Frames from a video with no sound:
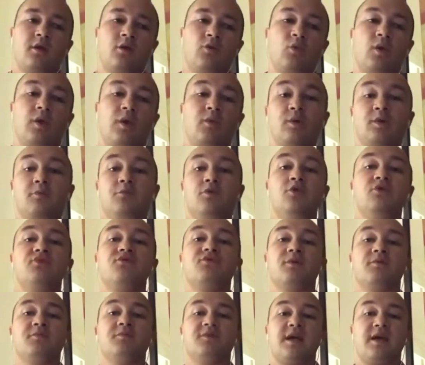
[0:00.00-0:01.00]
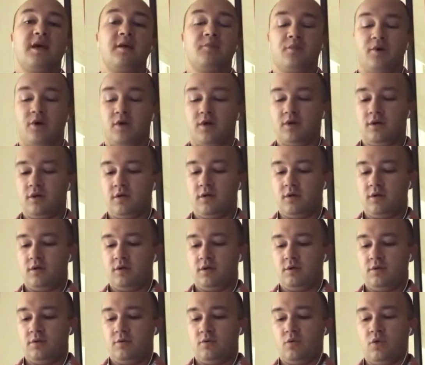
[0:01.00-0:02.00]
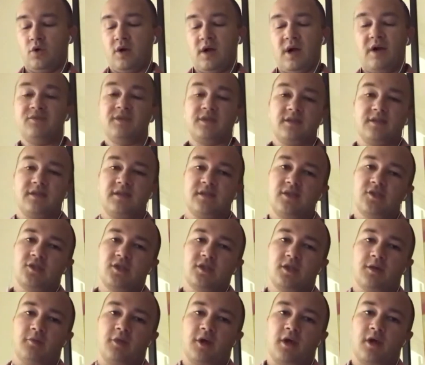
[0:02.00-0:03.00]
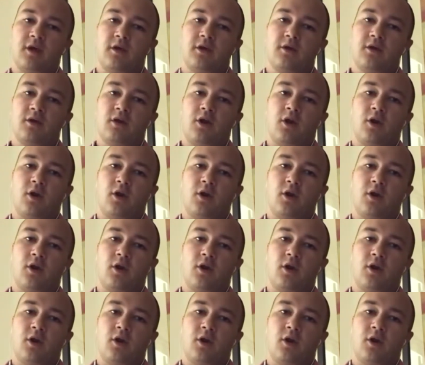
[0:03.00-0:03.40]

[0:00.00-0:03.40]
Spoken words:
When we move from Tampa, we'll have a decision to make.